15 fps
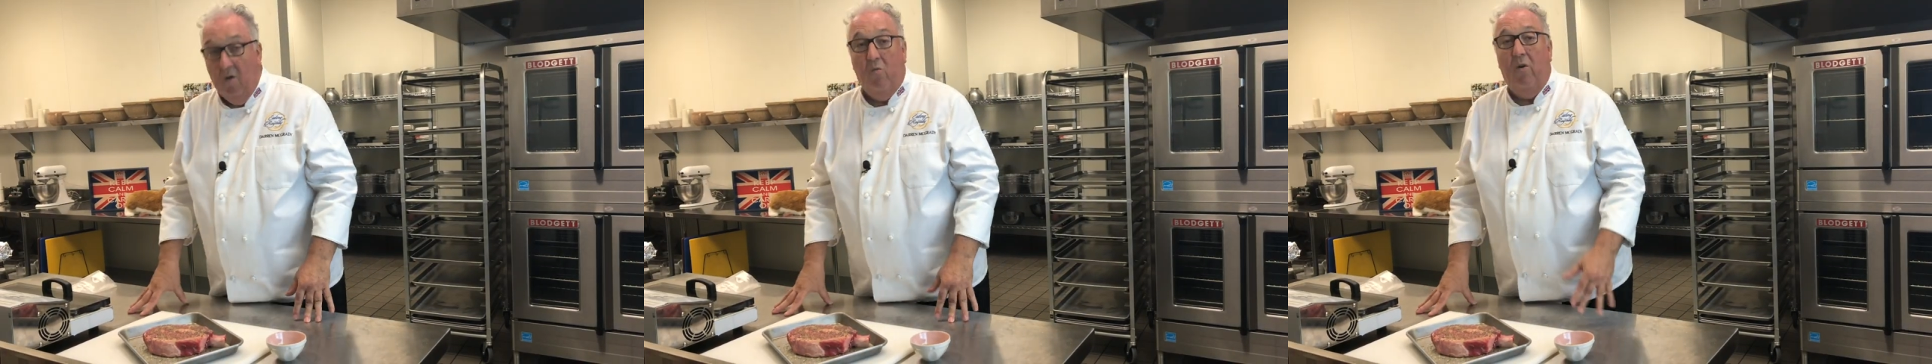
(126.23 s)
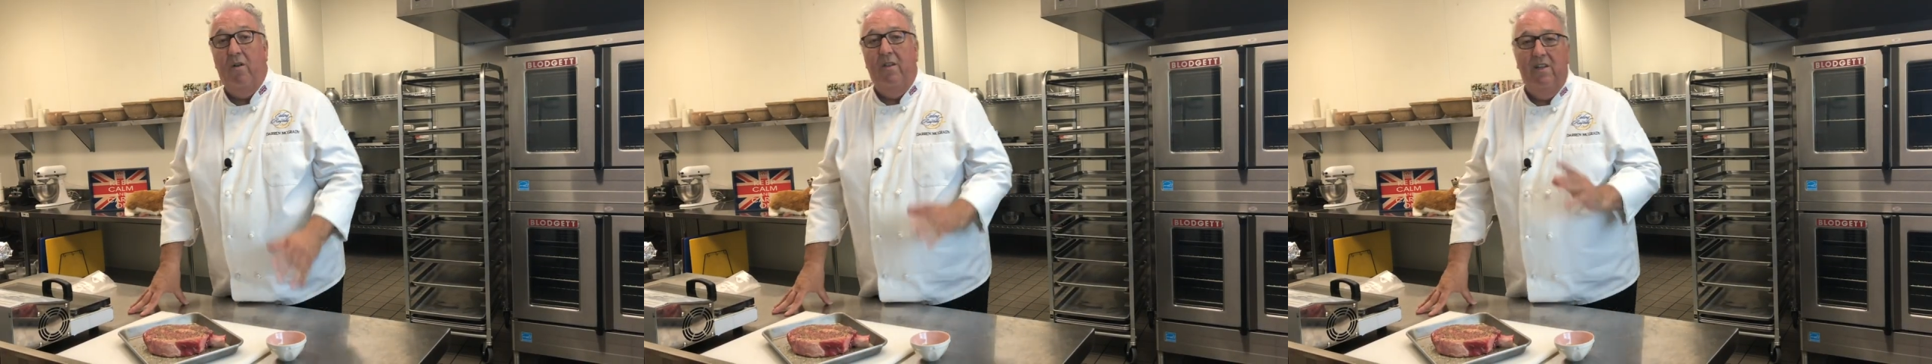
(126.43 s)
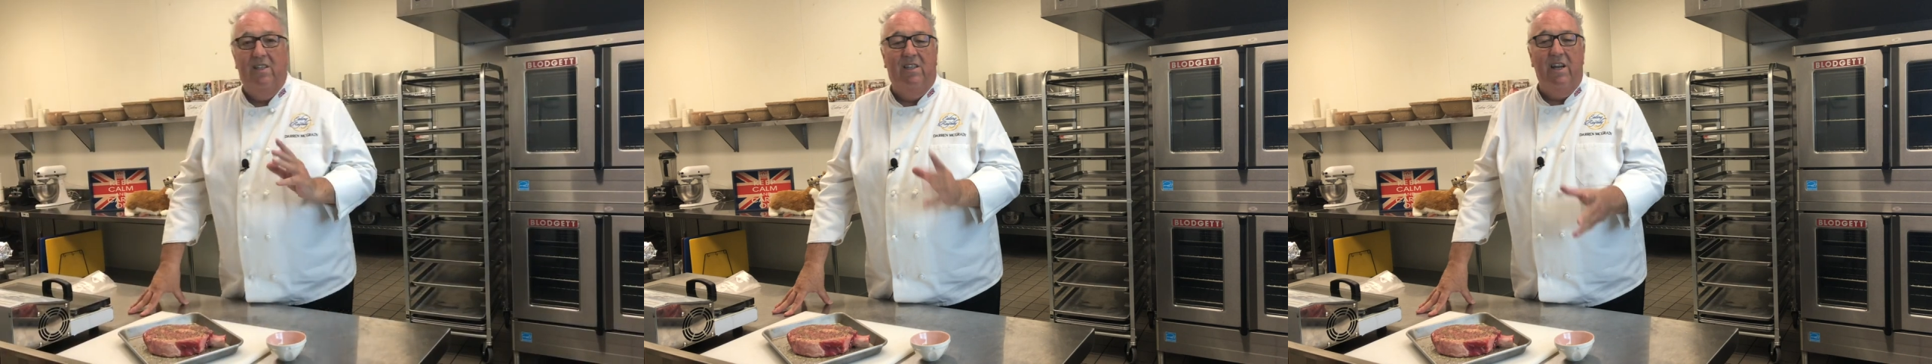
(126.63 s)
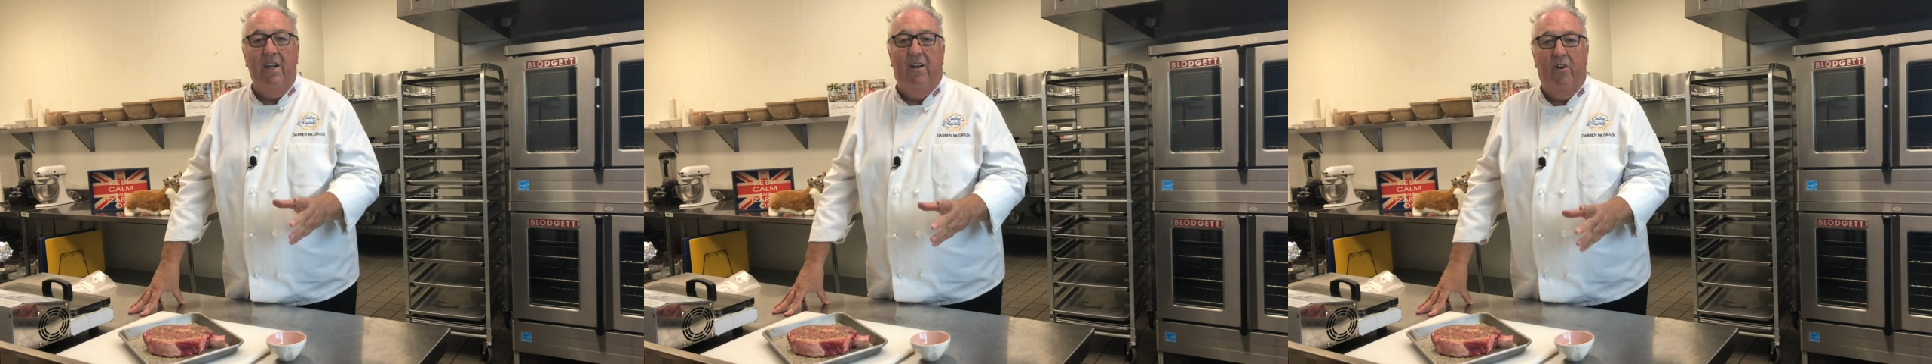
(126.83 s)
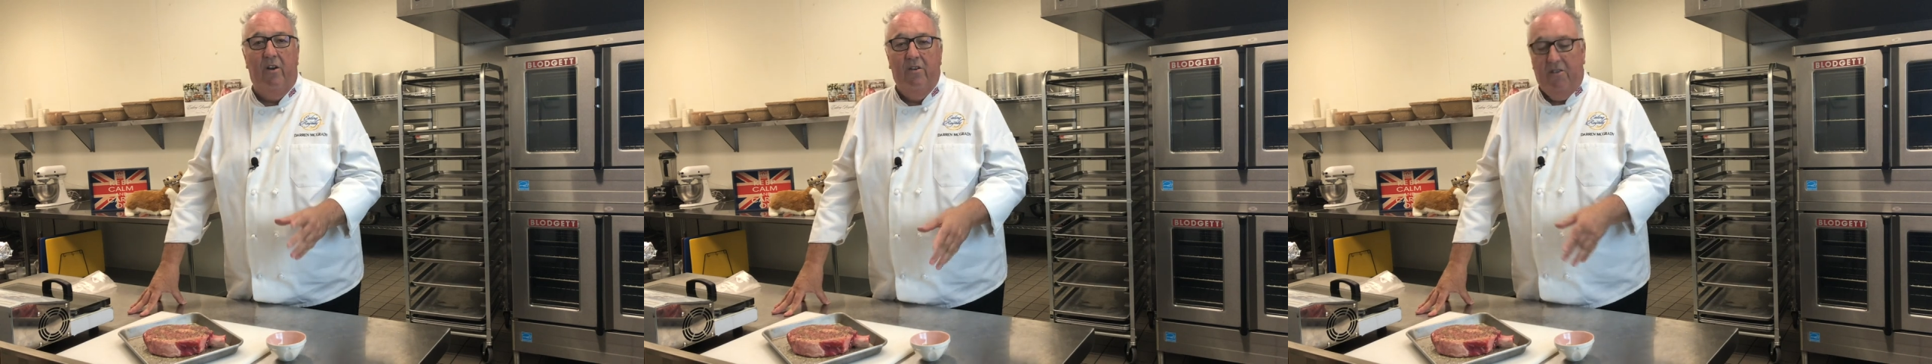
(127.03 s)
One of the
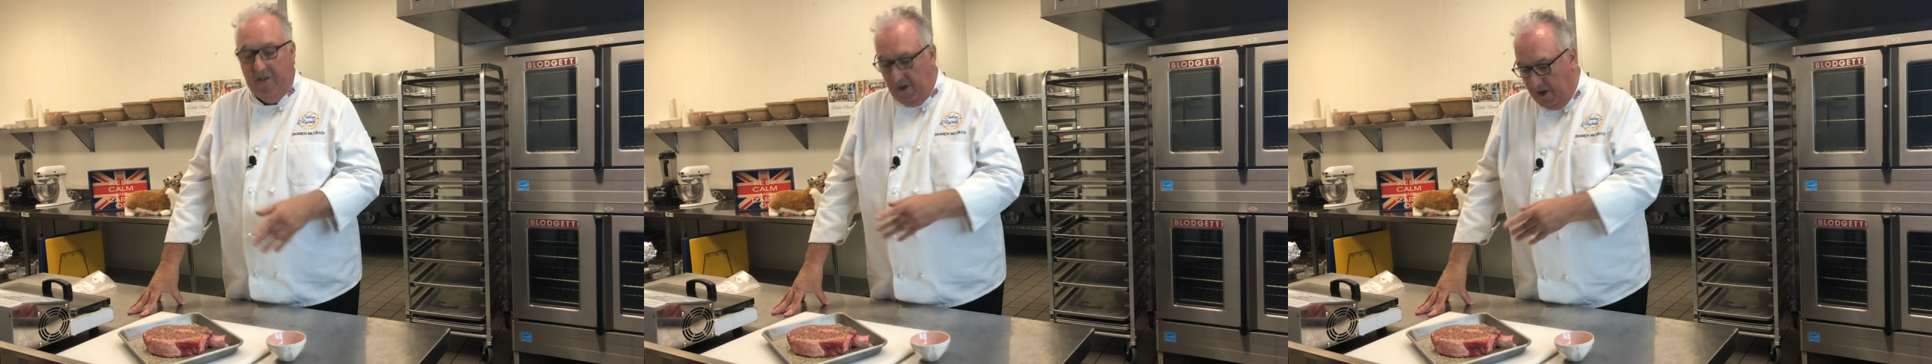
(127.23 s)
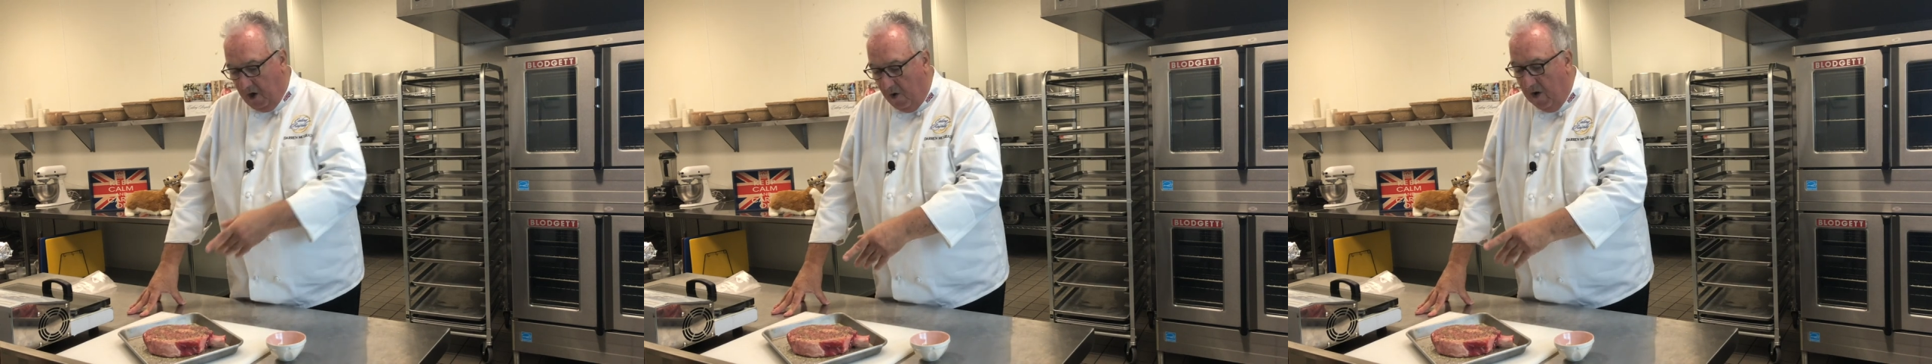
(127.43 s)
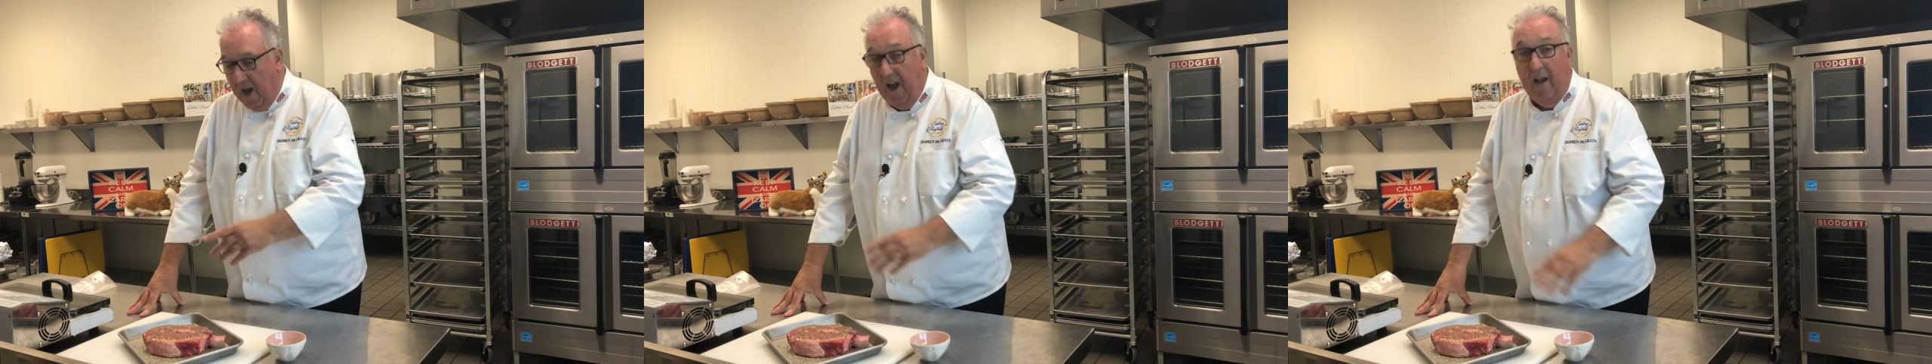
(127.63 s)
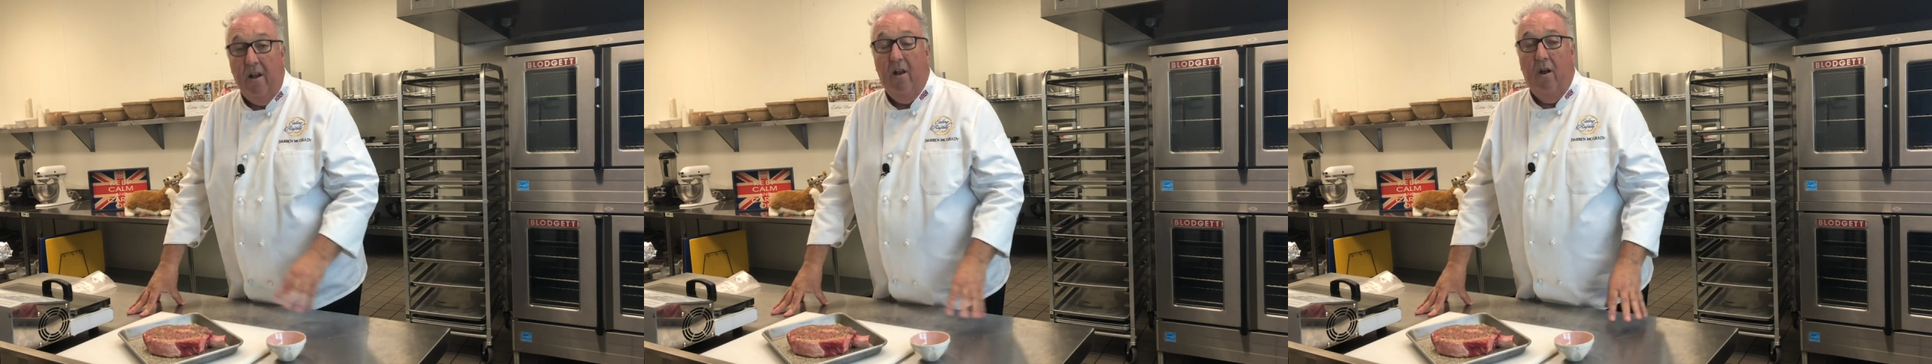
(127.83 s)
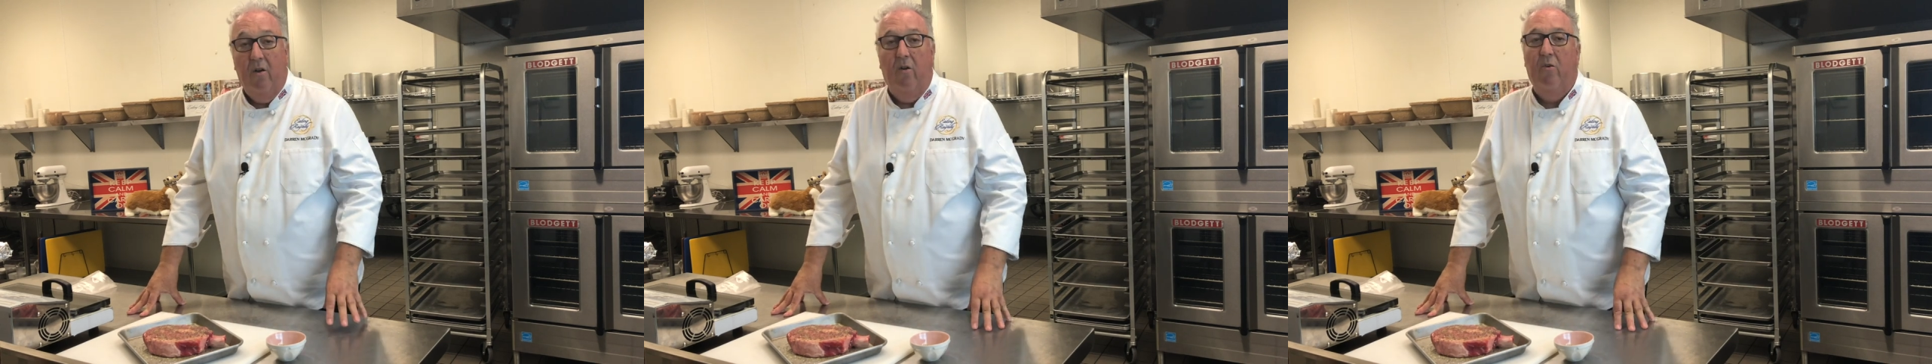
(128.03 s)
secrets to cooking
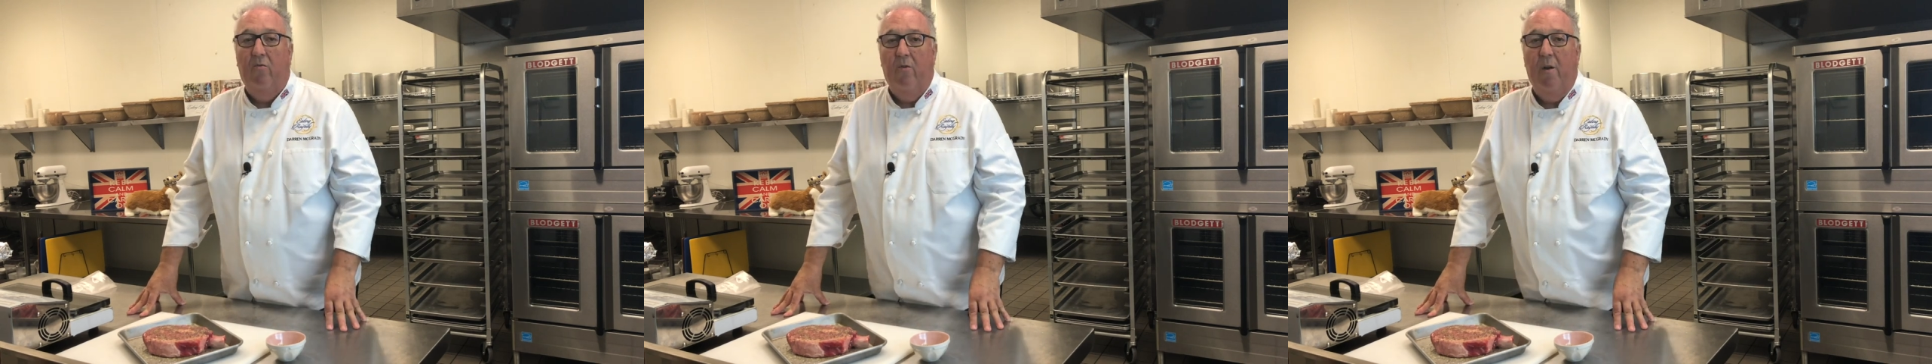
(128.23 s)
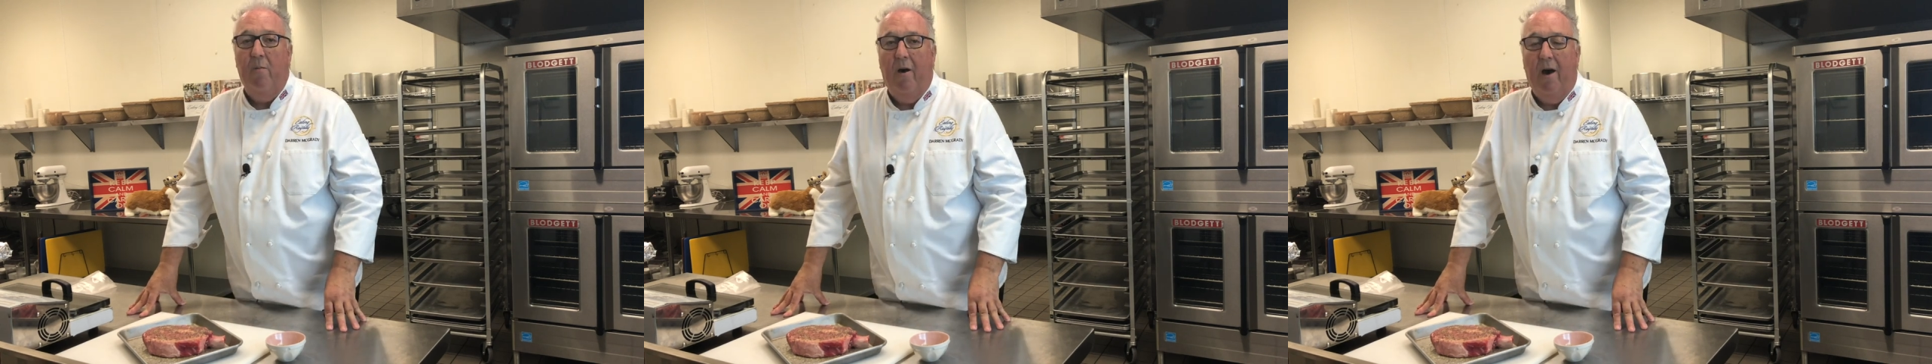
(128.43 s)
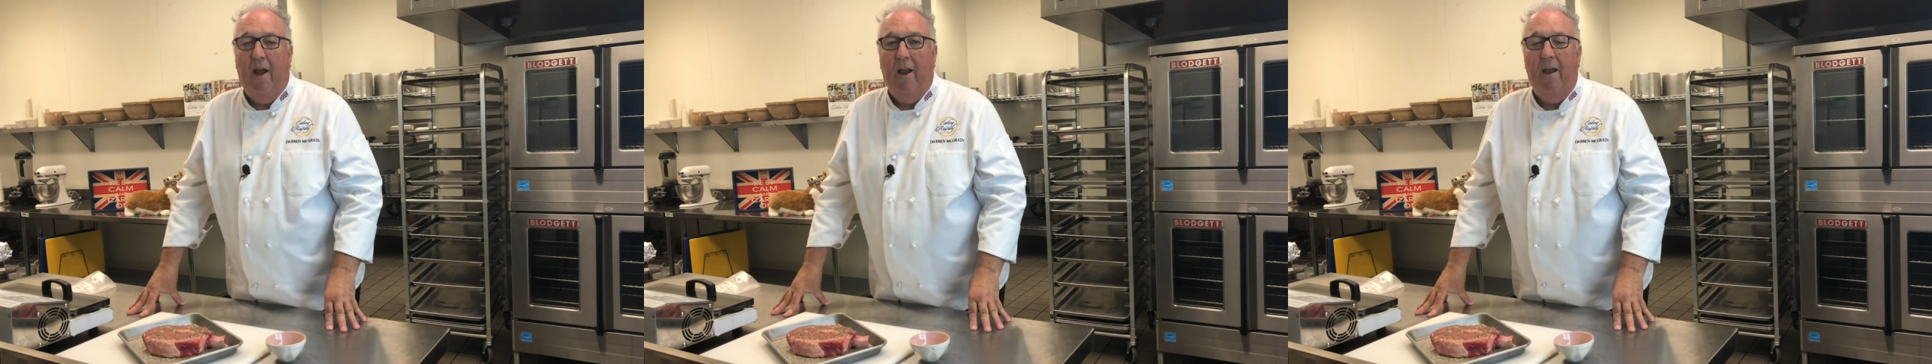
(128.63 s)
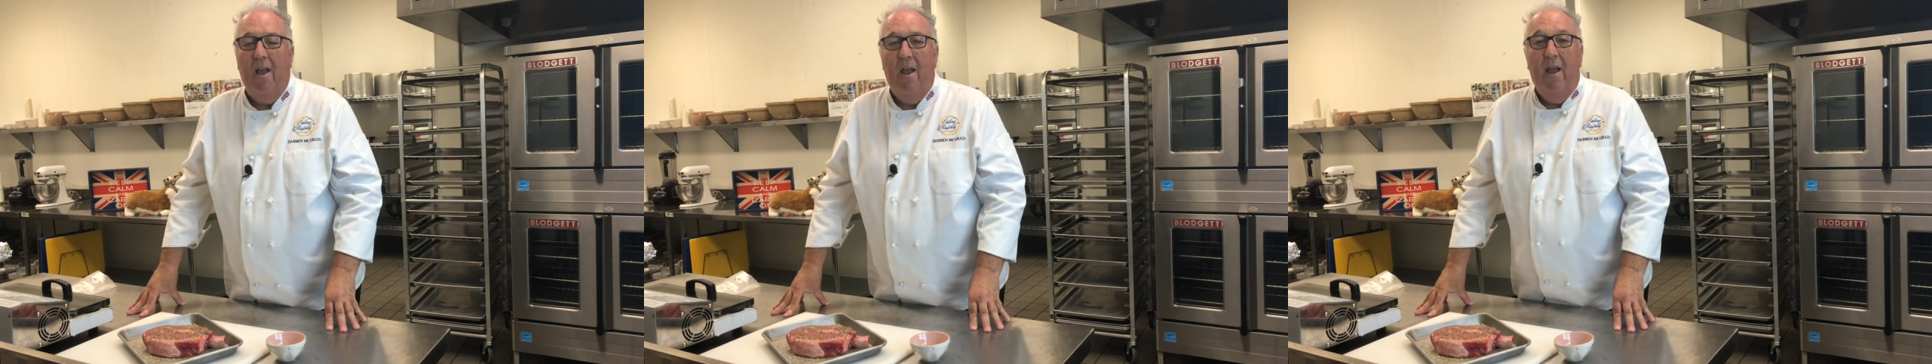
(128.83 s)
a good ribeye